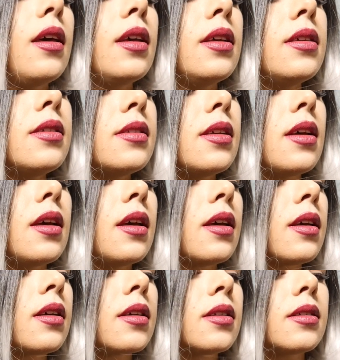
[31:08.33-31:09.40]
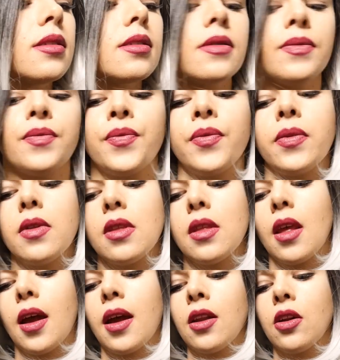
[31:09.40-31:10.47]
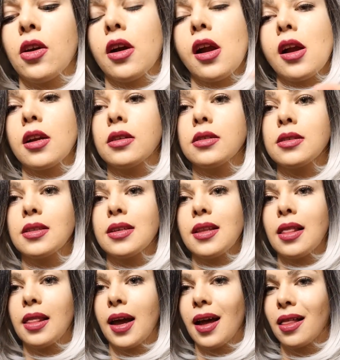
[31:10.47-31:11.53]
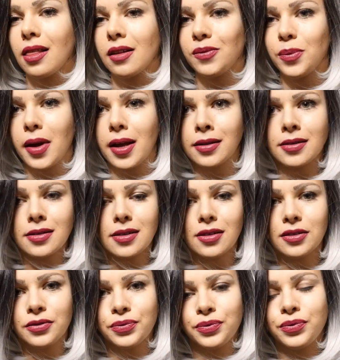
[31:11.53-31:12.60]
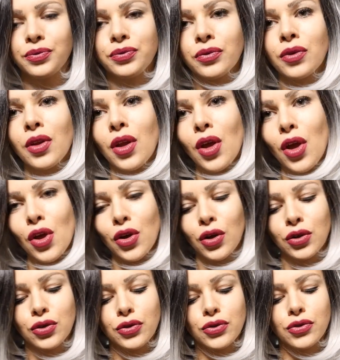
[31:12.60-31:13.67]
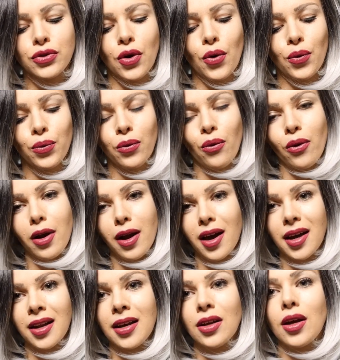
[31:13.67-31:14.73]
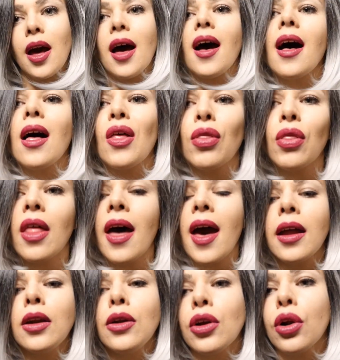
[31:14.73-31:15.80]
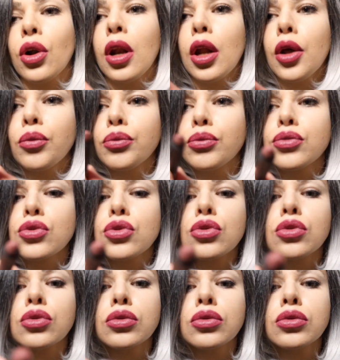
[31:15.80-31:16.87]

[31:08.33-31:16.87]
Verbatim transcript: This is a NARS like lip pencil. So we're gonna outline your lips.